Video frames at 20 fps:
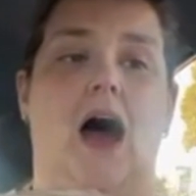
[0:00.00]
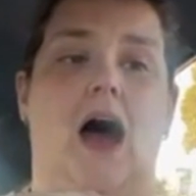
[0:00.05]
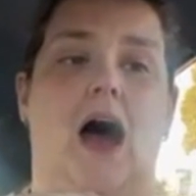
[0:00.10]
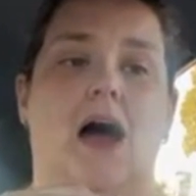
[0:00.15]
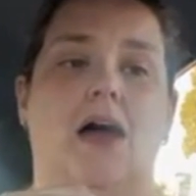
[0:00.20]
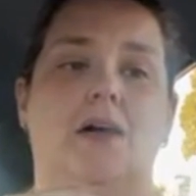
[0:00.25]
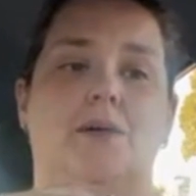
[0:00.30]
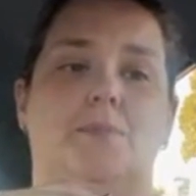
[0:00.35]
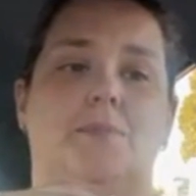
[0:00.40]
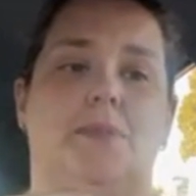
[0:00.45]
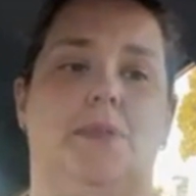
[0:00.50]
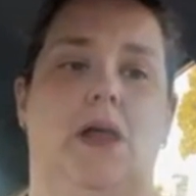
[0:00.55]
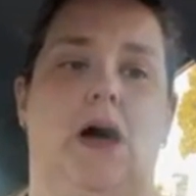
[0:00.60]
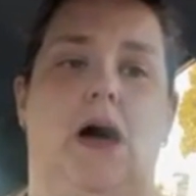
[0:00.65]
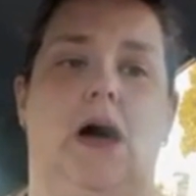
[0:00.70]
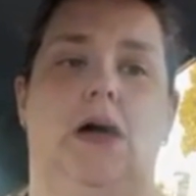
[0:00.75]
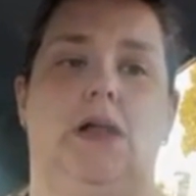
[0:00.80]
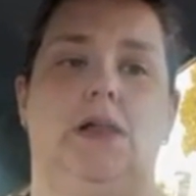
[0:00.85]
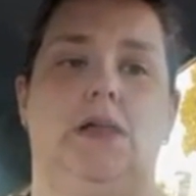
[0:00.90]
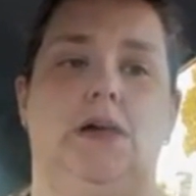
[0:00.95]
I am
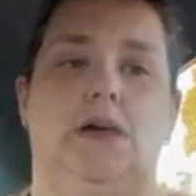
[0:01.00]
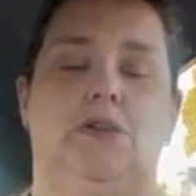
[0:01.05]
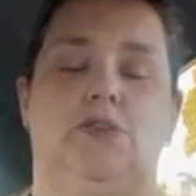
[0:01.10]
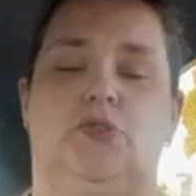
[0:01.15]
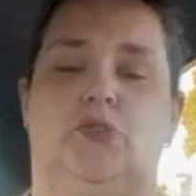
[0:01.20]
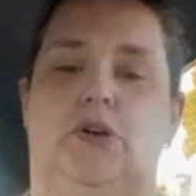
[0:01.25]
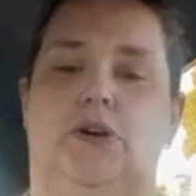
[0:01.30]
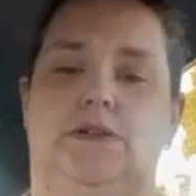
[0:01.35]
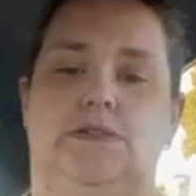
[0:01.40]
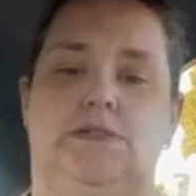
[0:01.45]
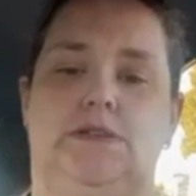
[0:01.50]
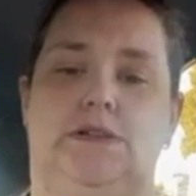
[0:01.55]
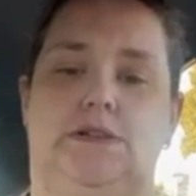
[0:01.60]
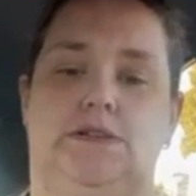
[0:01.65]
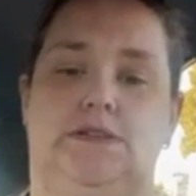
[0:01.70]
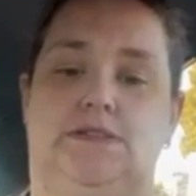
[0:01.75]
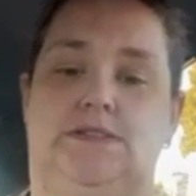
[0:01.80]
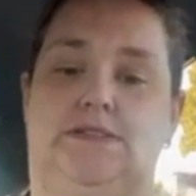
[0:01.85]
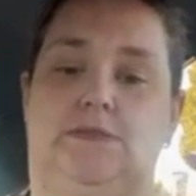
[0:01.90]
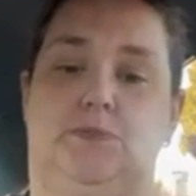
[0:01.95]
not interested
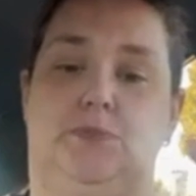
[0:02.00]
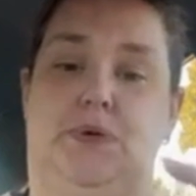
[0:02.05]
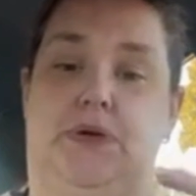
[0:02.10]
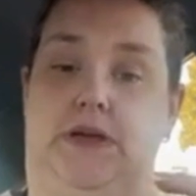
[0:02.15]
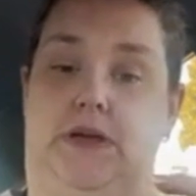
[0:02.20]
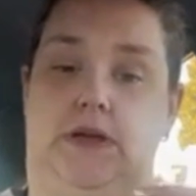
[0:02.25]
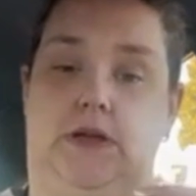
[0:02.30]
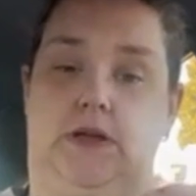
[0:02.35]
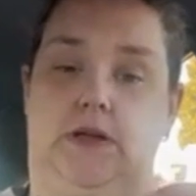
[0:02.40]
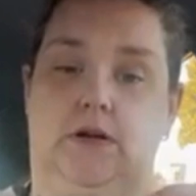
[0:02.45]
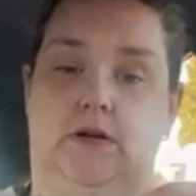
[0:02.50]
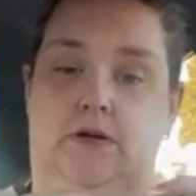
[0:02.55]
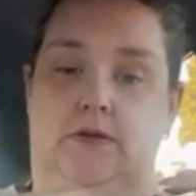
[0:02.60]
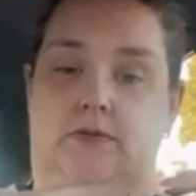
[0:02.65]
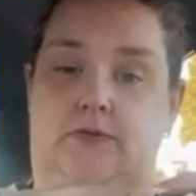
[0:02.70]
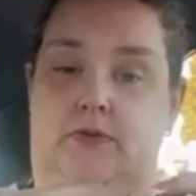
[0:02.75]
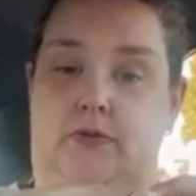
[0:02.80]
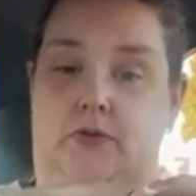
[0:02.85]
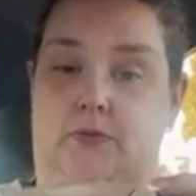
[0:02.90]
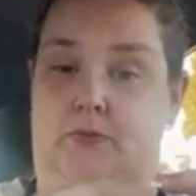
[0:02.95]
in
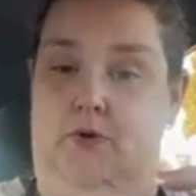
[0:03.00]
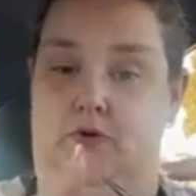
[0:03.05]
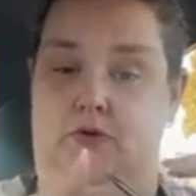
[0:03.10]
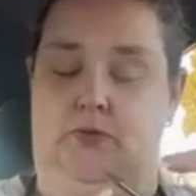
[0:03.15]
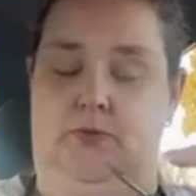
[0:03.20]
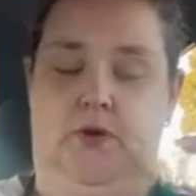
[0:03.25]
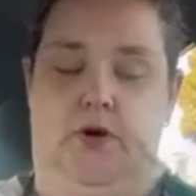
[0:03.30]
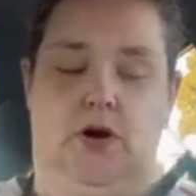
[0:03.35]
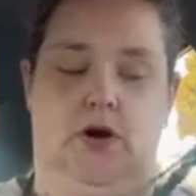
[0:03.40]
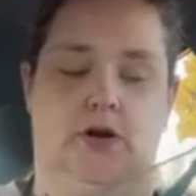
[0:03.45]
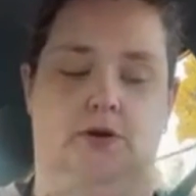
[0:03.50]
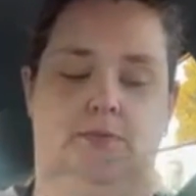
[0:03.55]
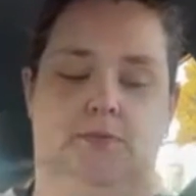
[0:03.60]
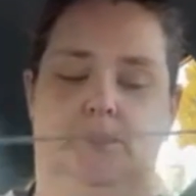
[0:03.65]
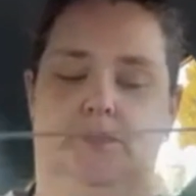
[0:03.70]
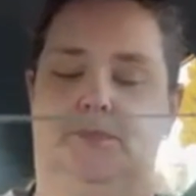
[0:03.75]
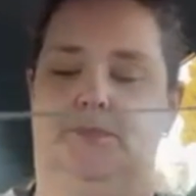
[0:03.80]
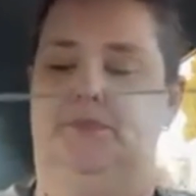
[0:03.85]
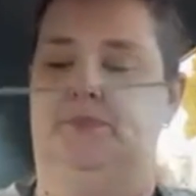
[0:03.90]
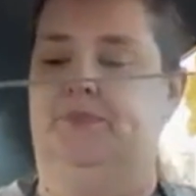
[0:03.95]
speed for the most part.
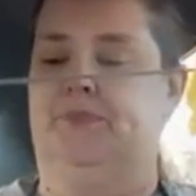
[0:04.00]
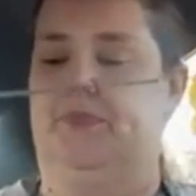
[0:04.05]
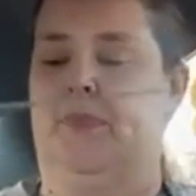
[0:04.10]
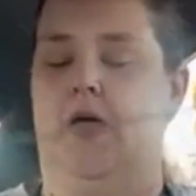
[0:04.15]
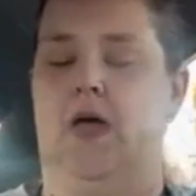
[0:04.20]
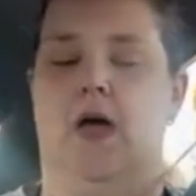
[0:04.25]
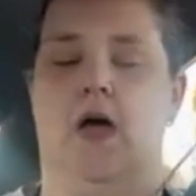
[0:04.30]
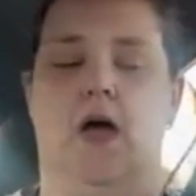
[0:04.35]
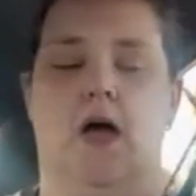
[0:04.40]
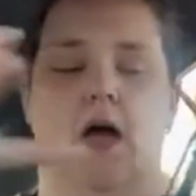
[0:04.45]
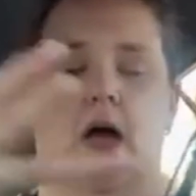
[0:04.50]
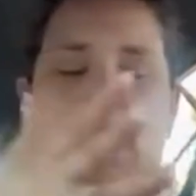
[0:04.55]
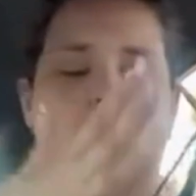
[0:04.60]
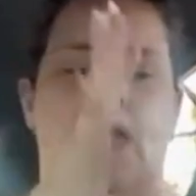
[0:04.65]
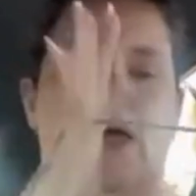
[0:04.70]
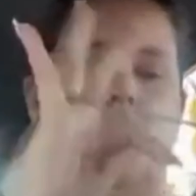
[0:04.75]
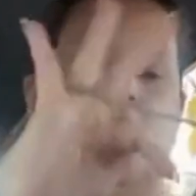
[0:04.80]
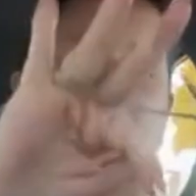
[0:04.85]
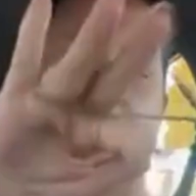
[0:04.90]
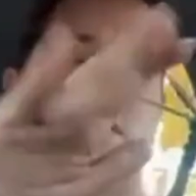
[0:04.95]

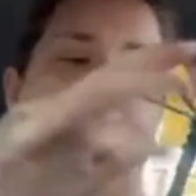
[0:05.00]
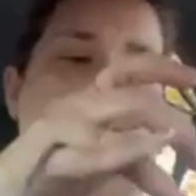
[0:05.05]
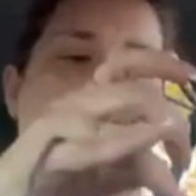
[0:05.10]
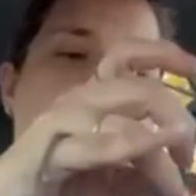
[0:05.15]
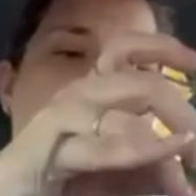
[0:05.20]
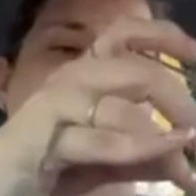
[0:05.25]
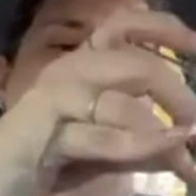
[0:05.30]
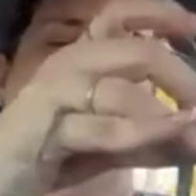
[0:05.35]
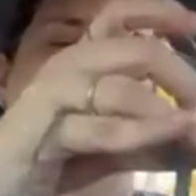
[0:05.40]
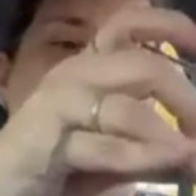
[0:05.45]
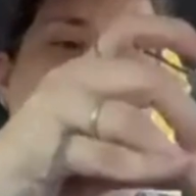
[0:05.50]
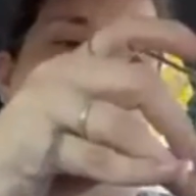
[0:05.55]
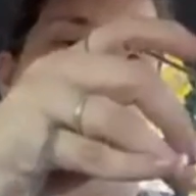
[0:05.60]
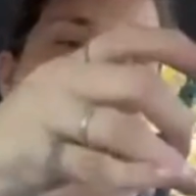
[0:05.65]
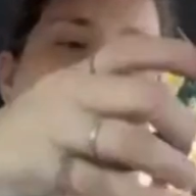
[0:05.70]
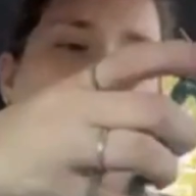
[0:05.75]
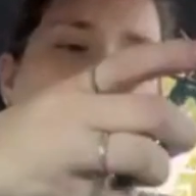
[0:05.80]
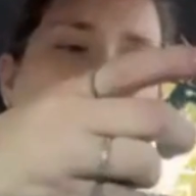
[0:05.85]
And yeah, I